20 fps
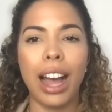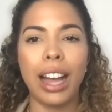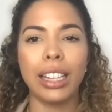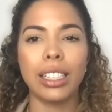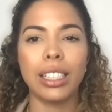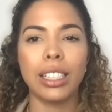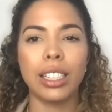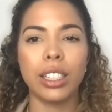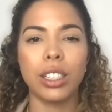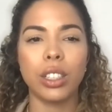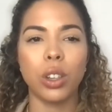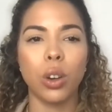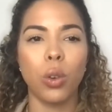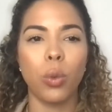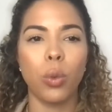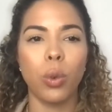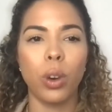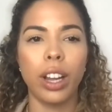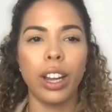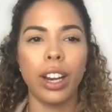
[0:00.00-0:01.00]

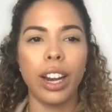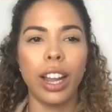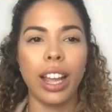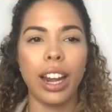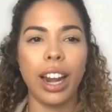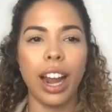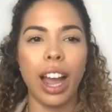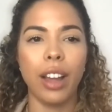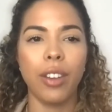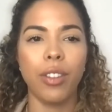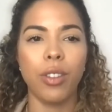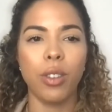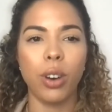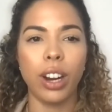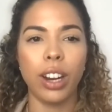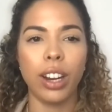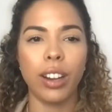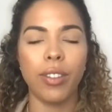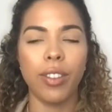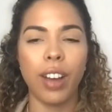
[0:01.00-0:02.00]
I-601 and
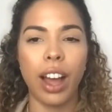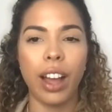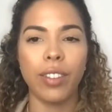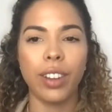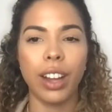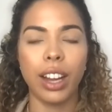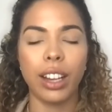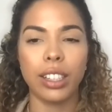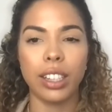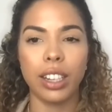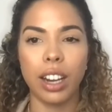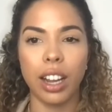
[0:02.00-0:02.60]
I-485 got